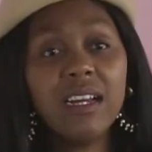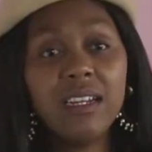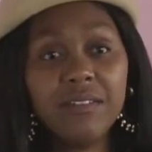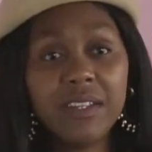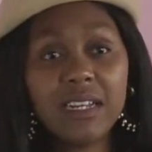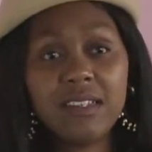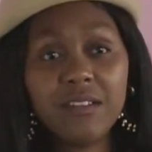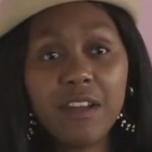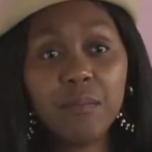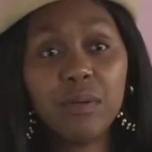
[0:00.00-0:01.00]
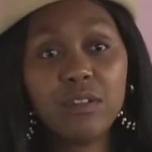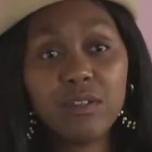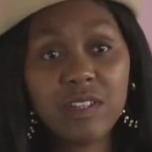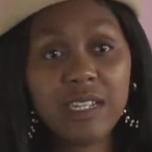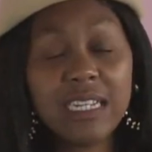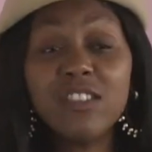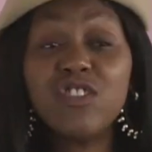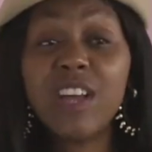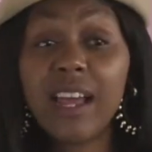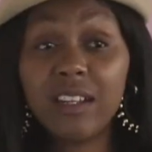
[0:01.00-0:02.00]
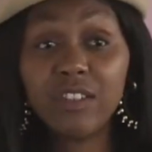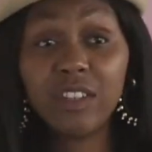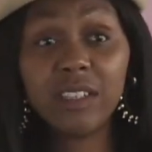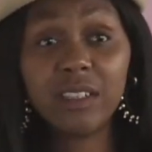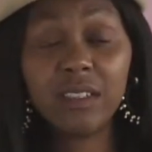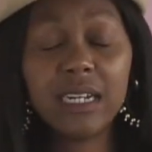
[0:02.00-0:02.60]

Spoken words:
a living as an event producer is challenging.